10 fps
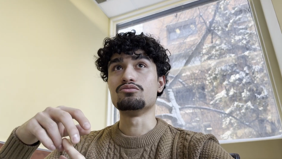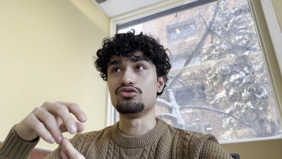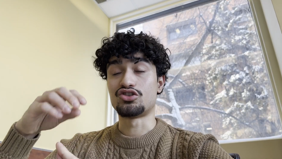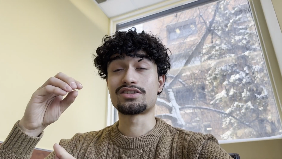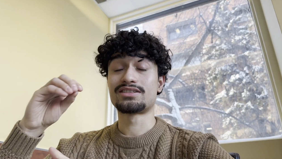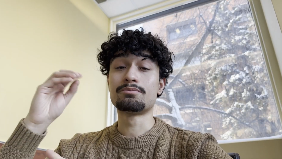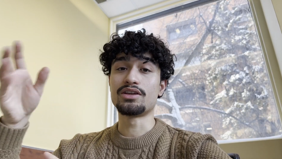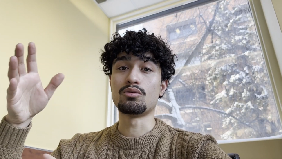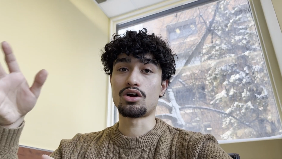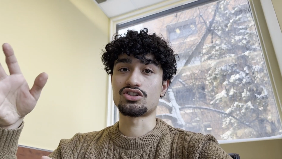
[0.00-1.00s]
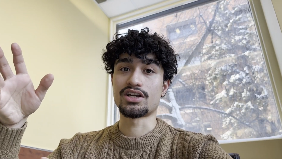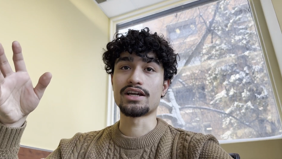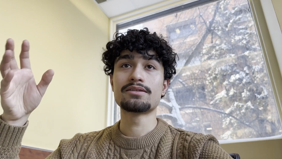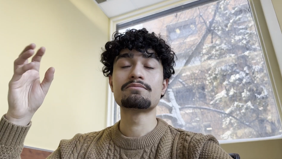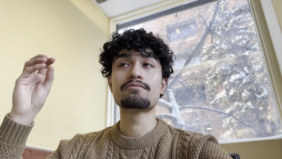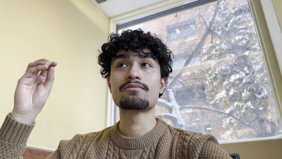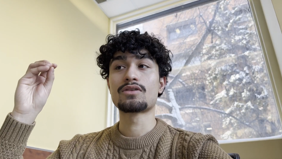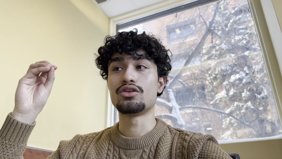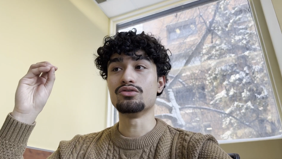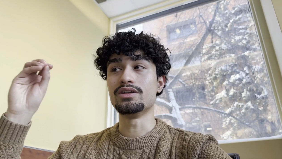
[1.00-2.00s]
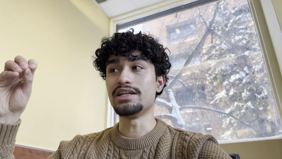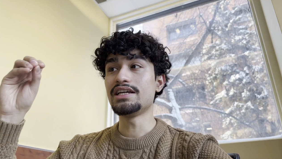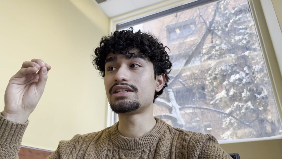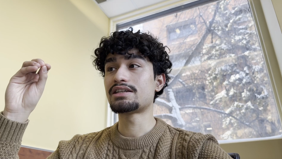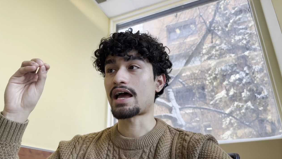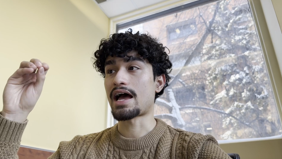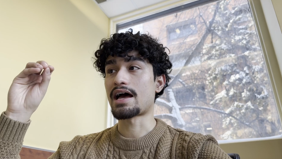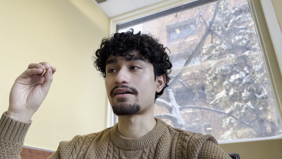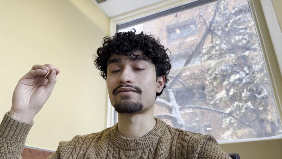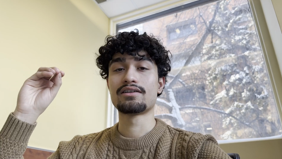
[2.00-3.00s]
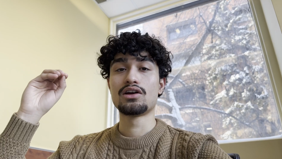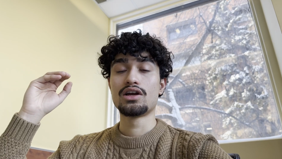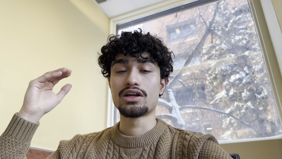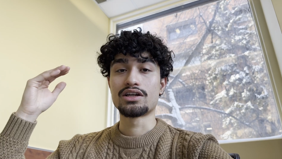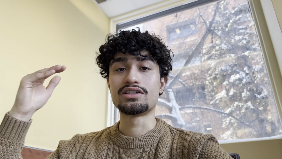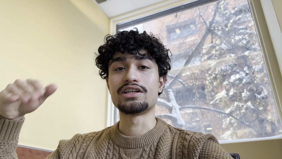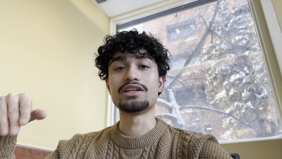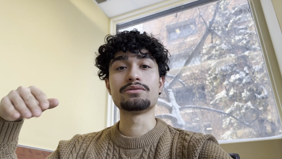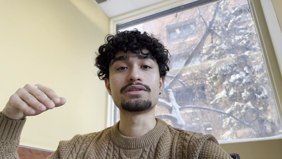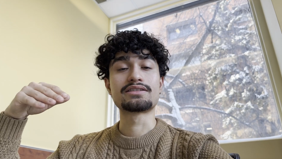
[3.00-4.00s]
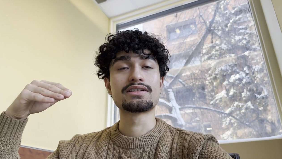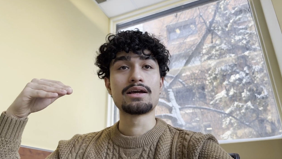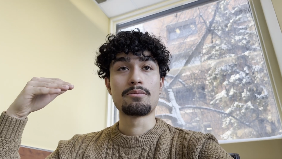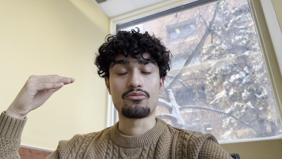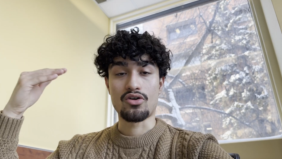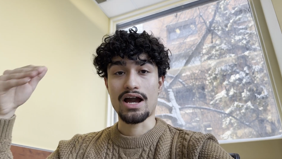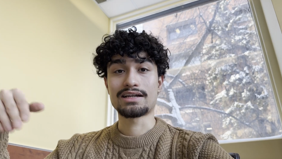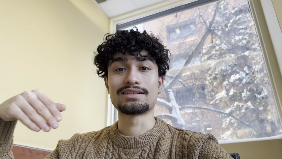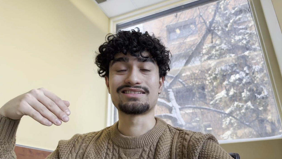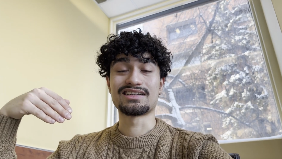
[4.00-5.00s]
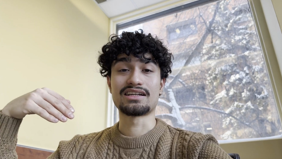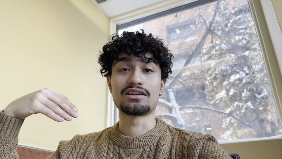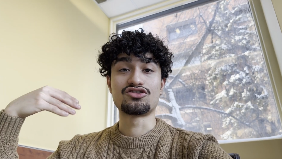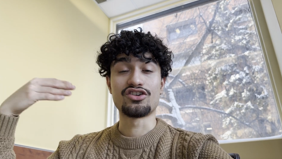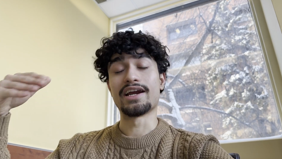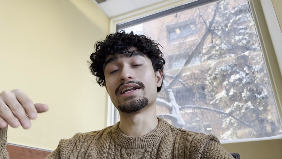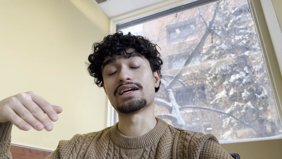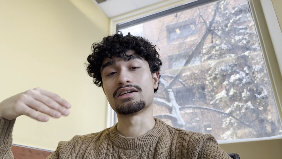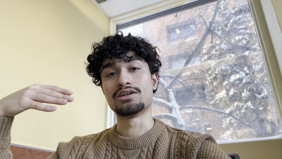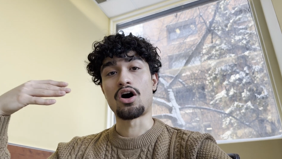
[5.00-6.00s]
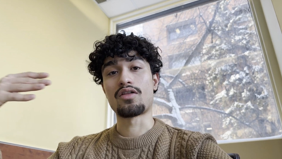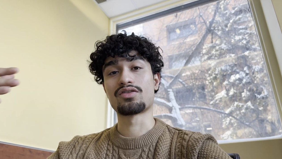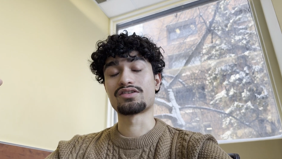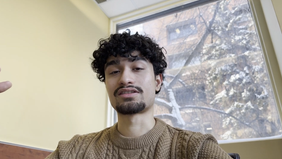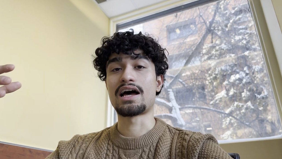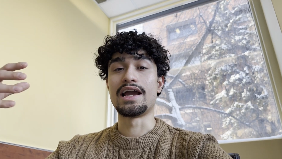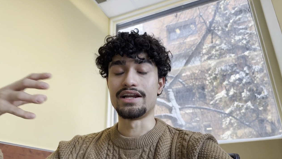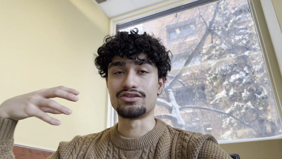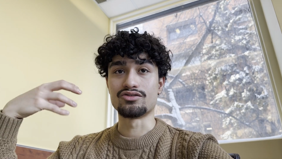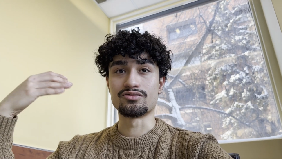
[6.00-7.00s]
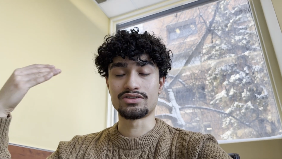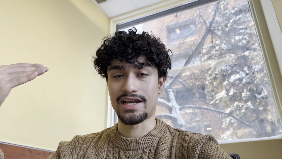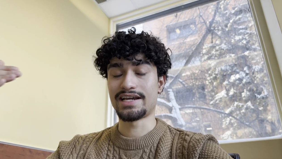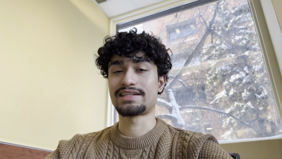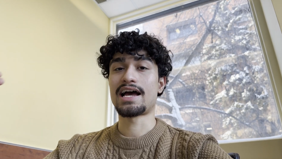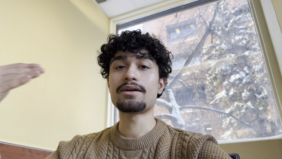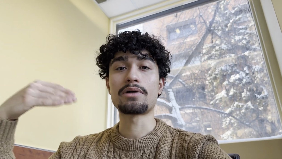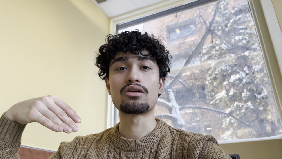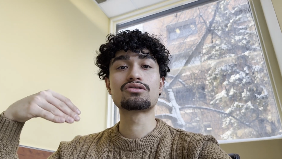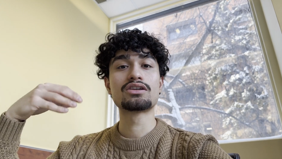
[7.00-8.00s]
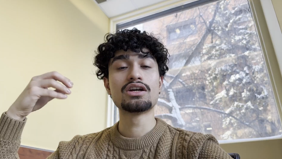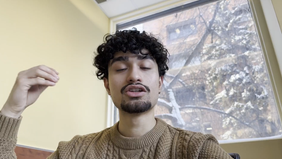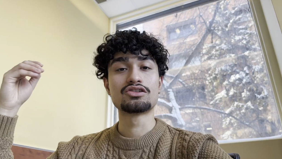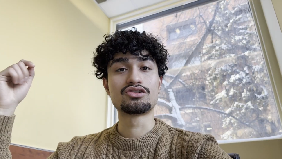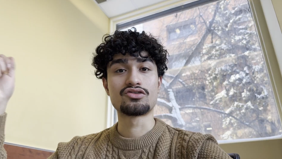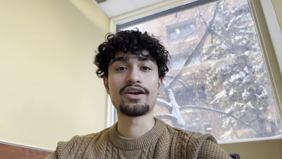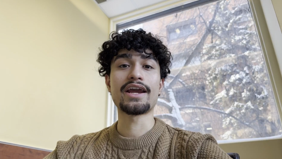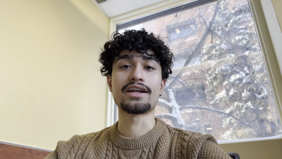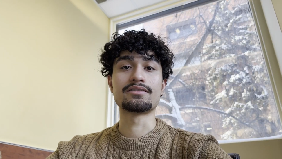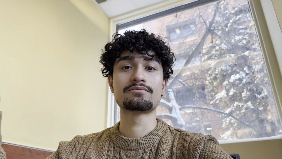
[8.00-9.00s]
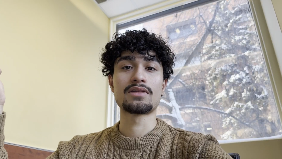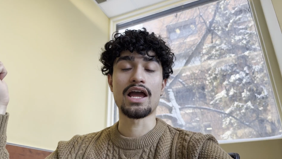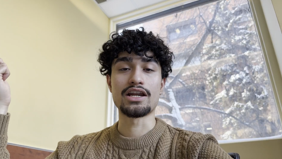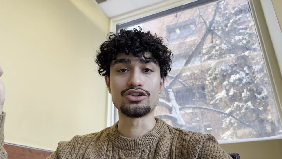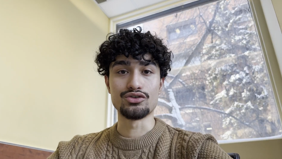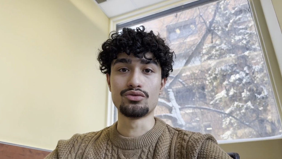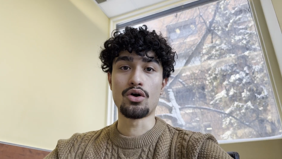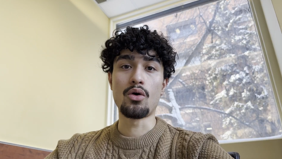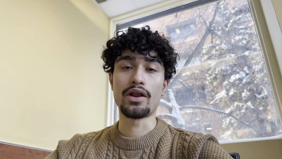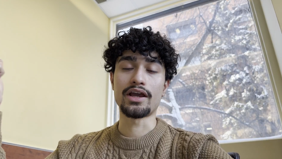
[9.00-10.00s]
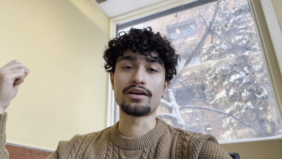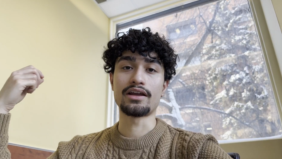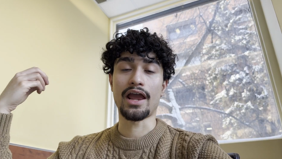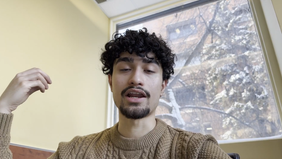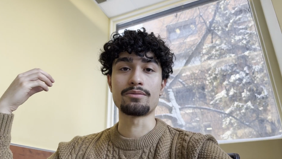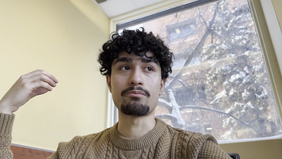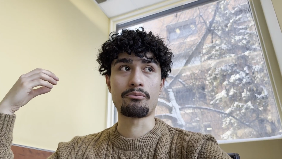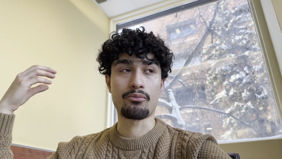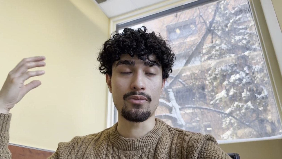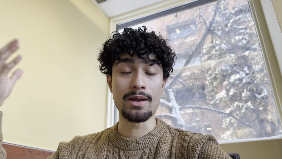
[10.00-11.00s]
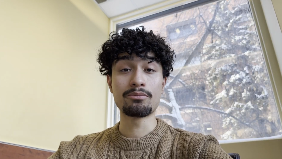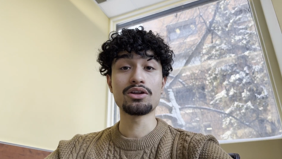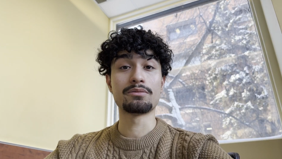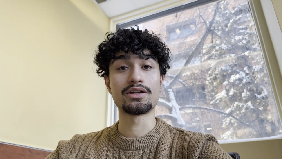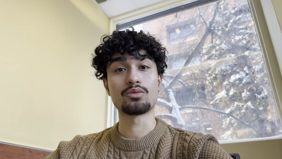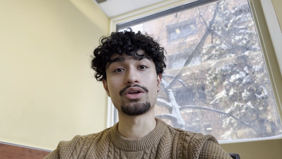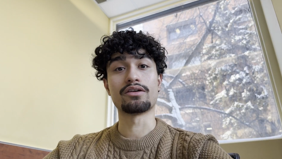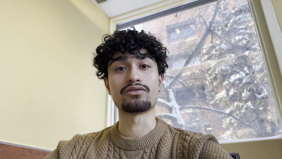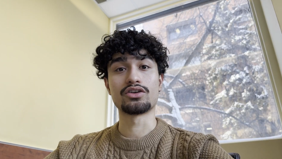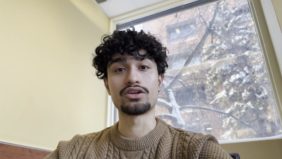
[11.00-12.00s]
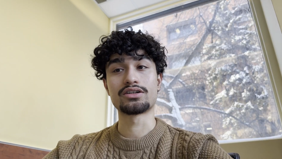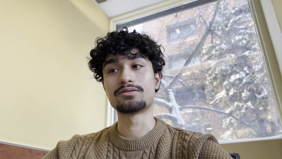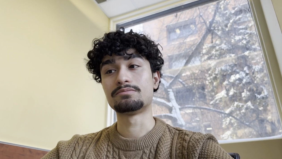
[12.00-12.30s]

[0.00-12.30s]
Just simply watching it. You need to have continuous practicing, training on the side. So take time out to train and do coding and implement what you have learned.